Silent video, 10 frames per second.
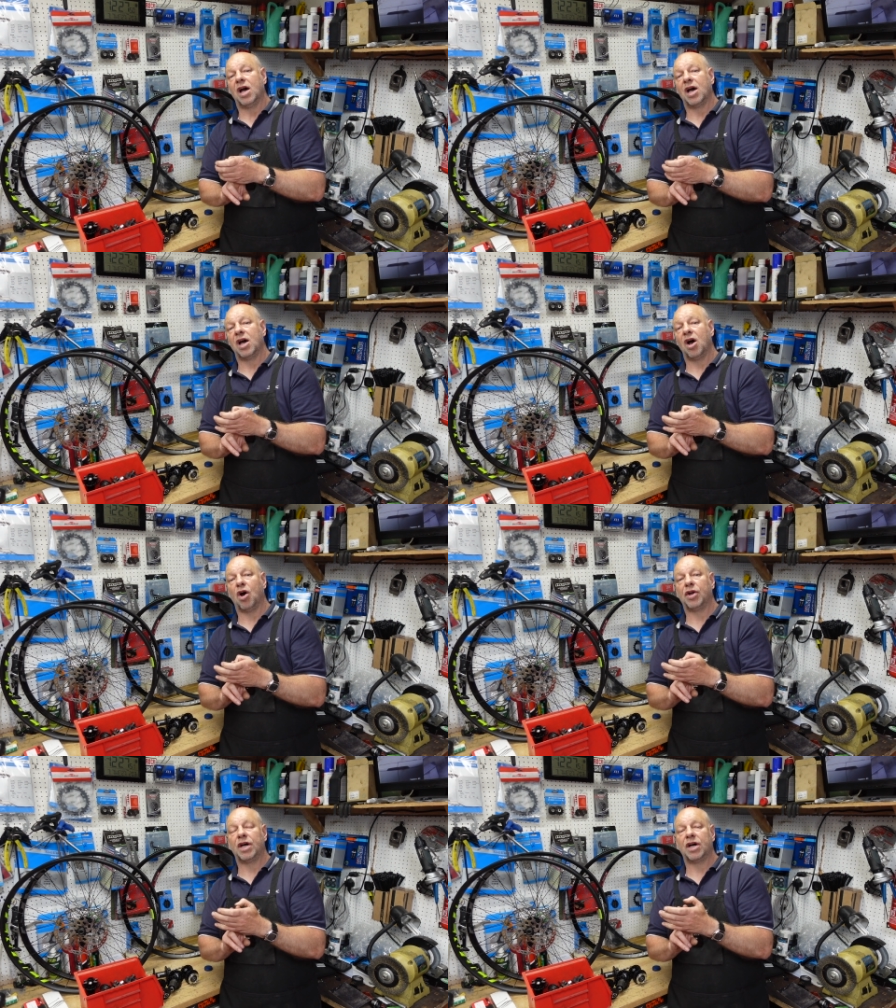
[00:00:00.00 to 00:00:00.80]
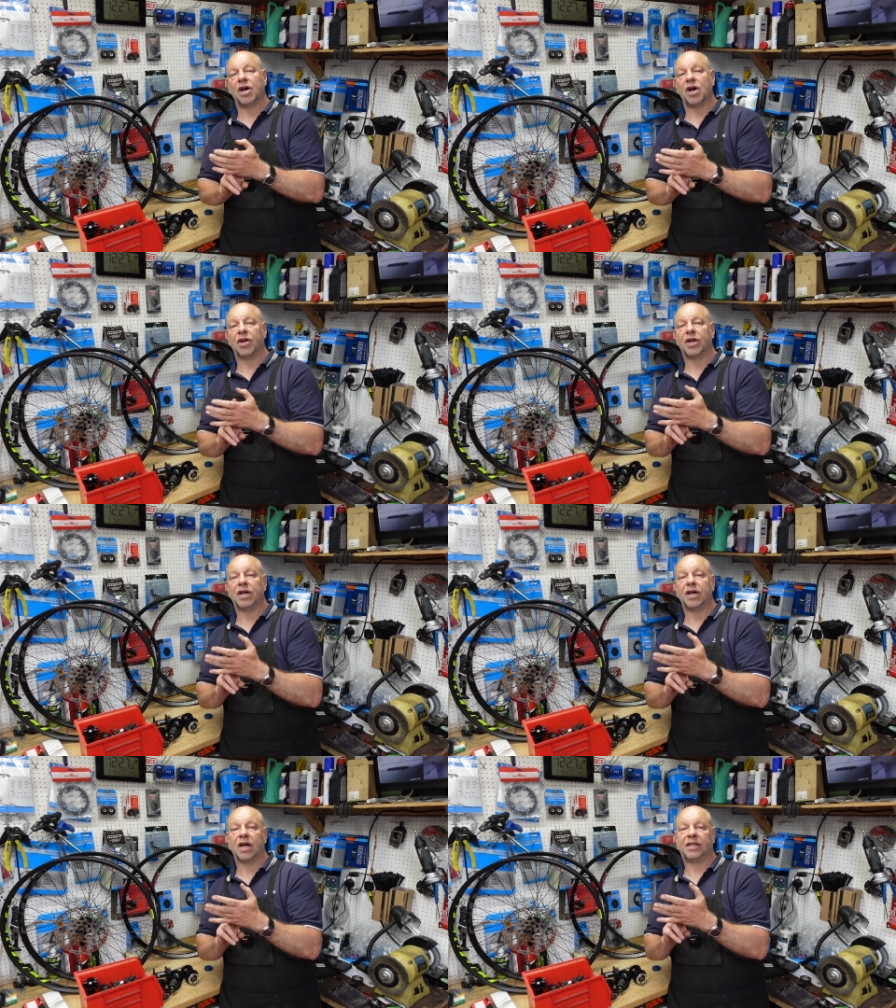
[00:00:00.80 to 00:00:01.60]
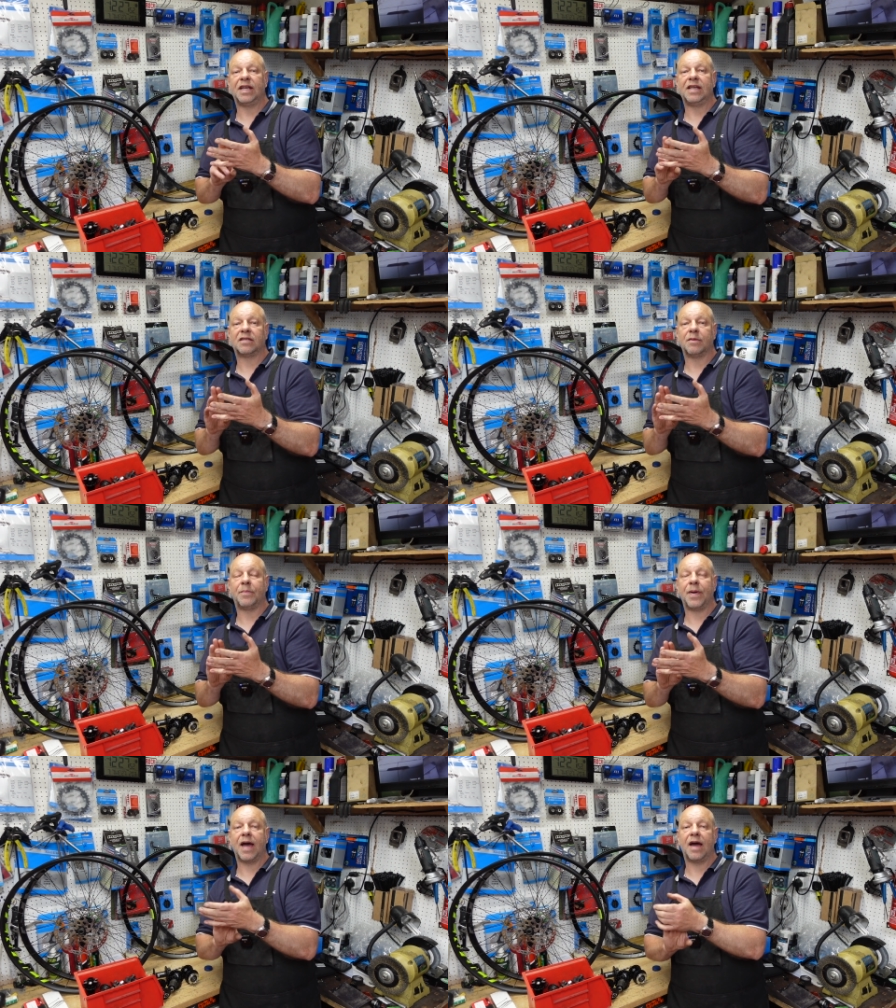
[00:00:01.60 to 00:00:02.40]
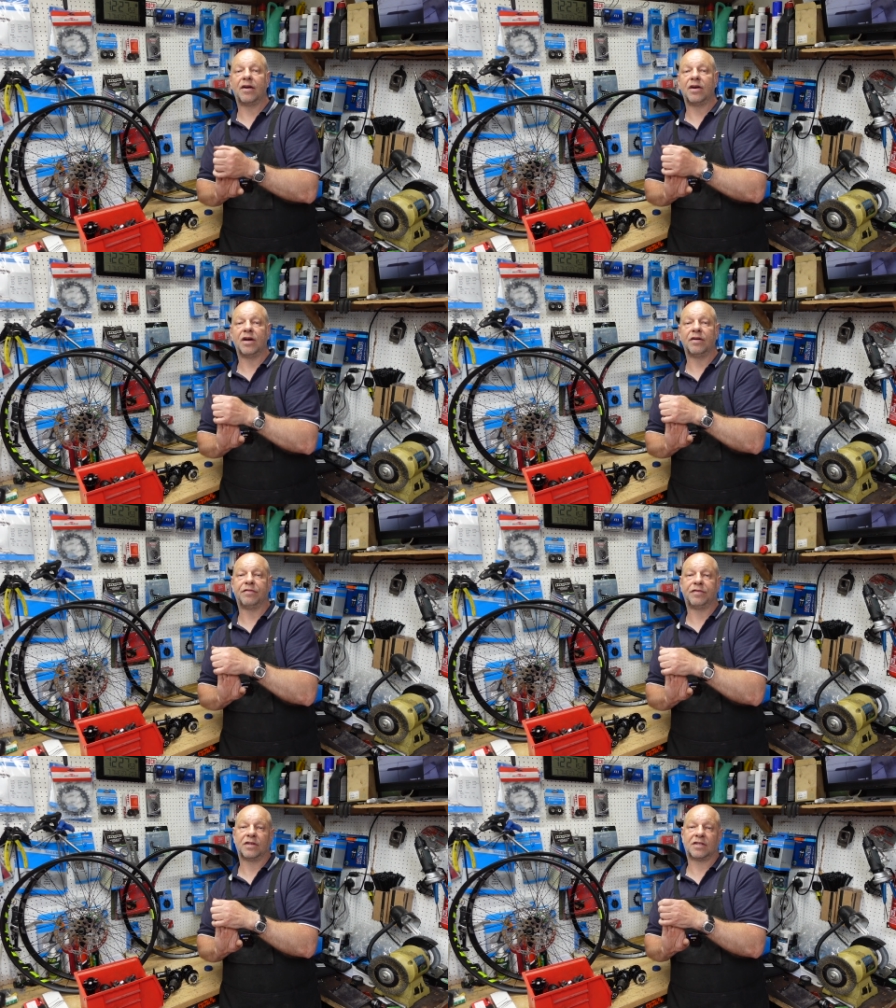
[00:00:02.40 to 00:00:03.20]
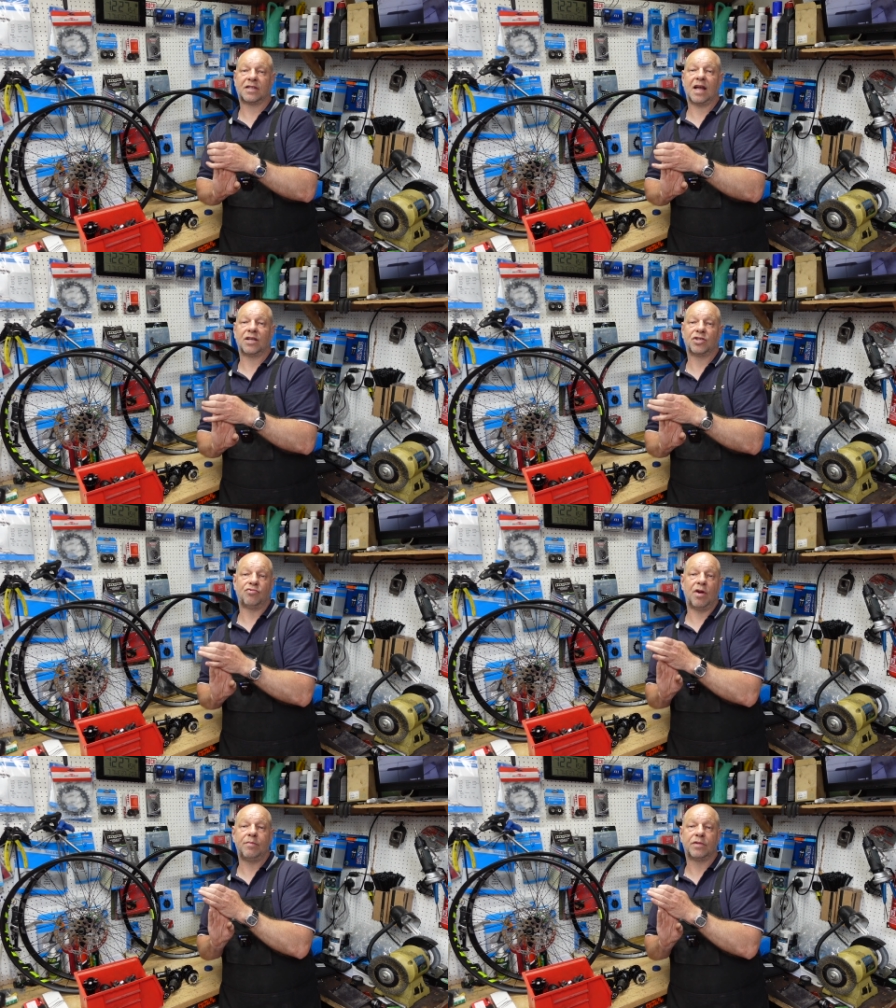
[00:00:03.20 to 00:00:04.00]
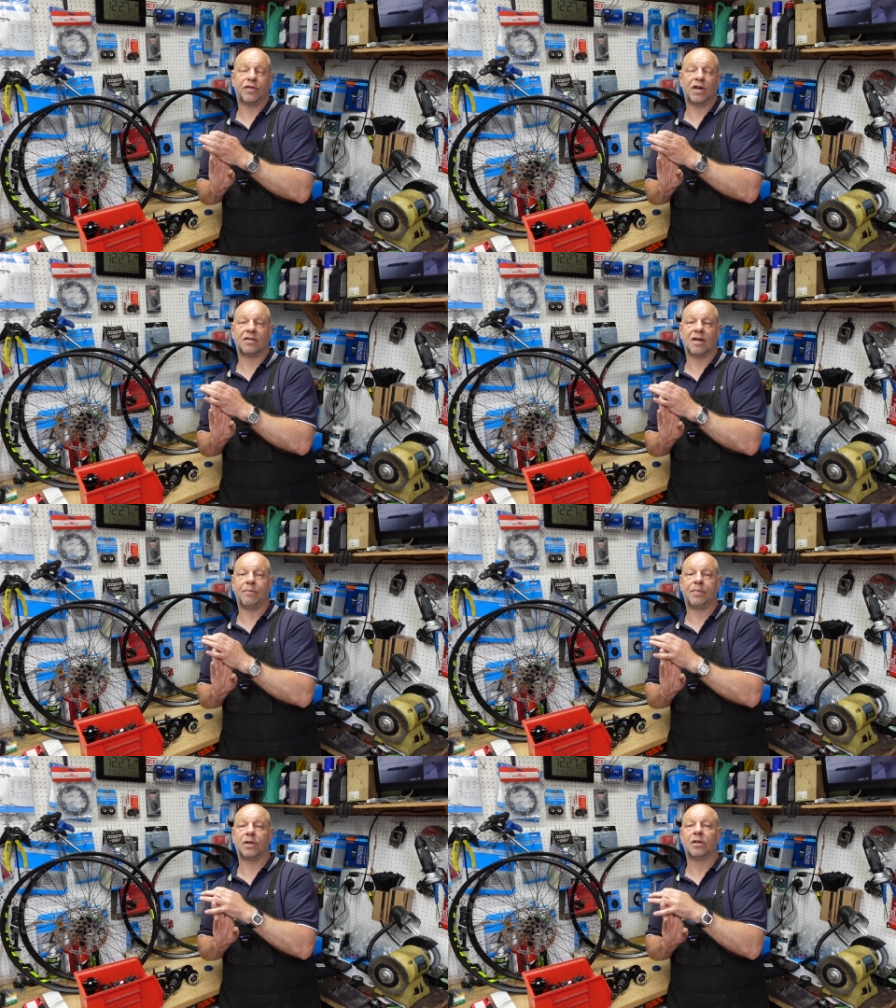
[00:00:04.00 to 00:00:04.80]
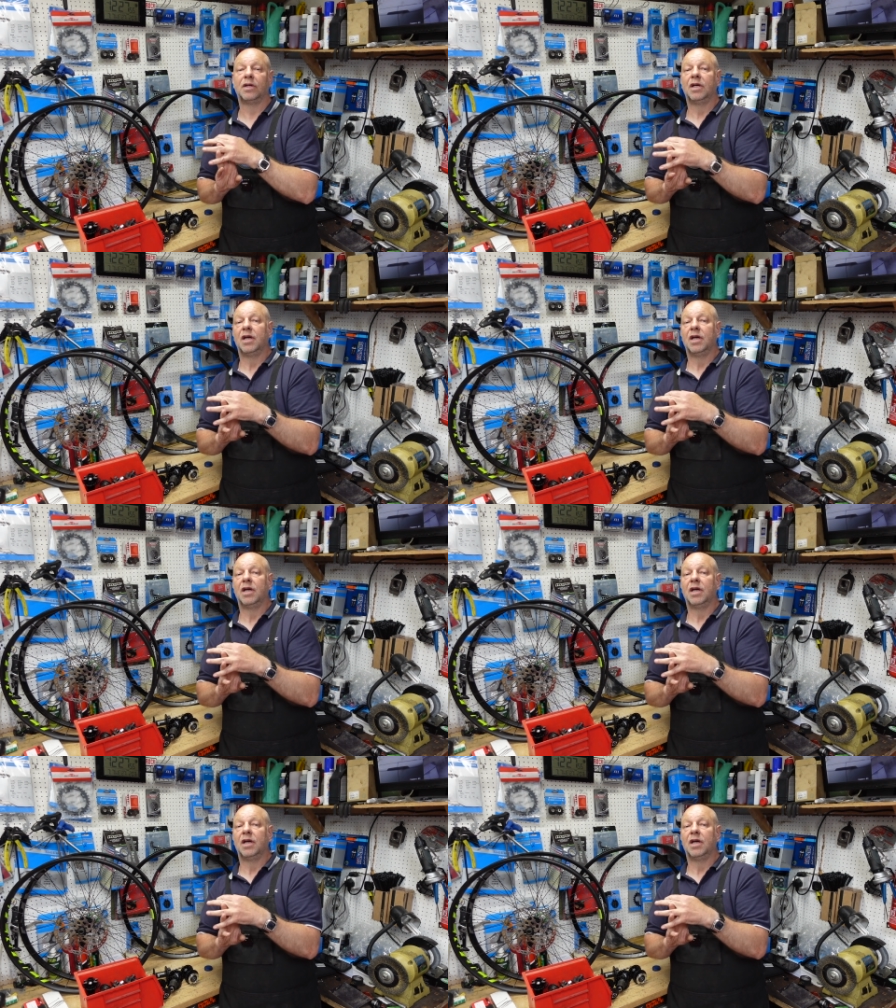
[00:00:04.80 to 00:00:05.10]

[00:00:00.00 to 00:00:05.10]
uh, on a on a, a, decent pair of Stan's rims for example